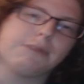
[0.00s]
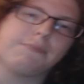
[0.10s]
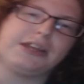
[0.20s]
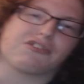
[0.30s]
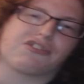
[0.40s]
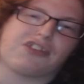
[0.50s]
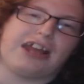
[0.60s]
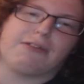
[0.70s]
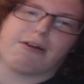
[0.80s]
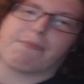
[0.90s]
Peter
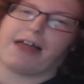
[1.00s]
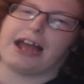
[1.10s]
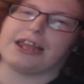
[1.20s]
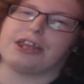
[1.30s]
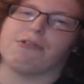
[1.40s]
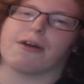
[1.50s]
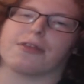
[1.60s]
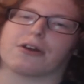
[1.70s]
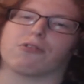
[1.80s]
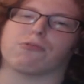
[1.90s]
said in reply, "You are
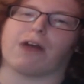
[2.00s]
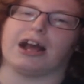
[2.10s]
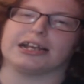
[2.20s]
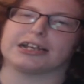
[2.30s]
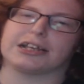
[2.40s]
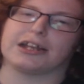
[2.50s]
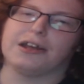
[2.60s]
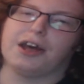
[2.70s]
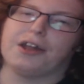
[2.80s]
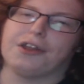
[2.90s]
the Christ,
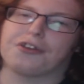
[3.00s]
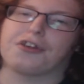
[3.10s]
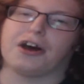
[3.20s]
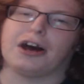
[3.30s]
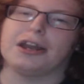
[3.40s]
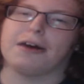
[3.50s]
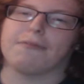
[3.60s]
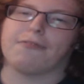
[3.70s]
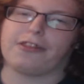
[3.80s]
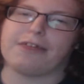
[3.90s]
the Son
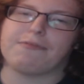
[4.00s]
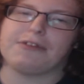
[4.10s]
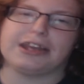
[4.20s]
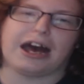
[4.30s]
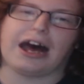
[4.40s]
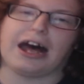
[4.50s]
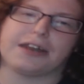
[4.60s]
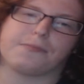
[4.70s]
of the living God."